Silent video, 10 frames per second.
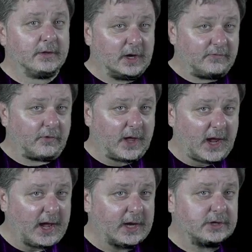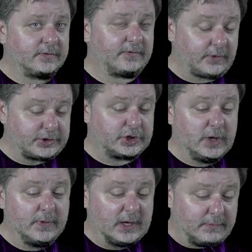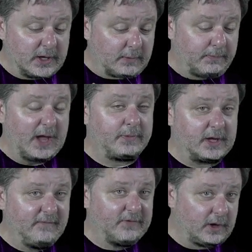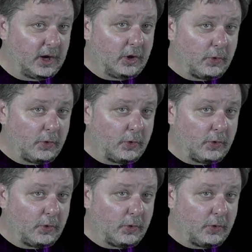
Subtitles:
Therefore, they had to. The first human had been a baby infant.